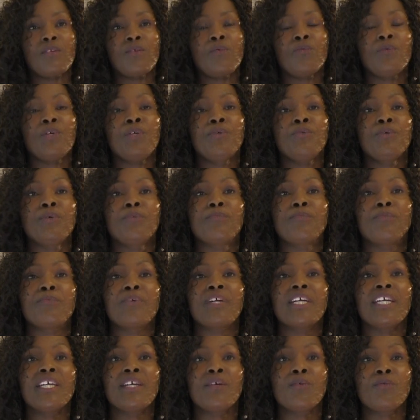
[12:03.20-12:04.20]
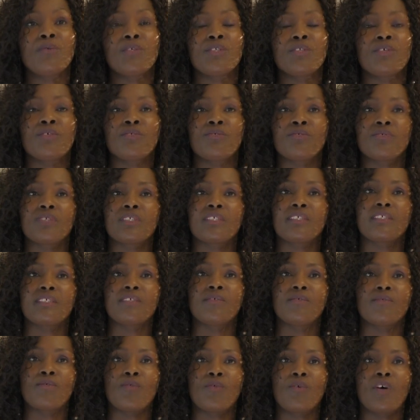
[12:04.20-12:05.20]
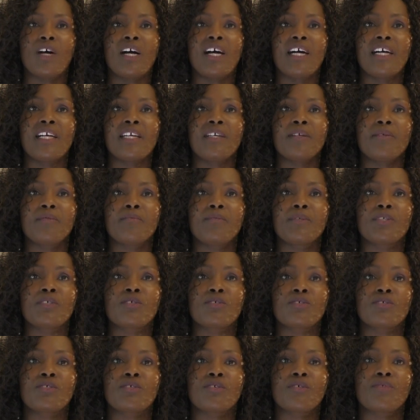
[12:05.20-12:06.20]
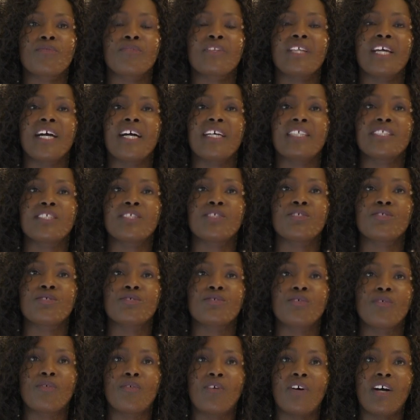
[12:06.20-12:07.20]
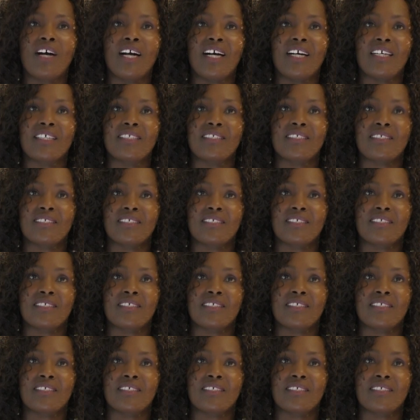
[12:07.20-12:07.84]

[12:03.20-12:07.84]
when we pray, we don't receive. Why? Because of the attitude of our heart.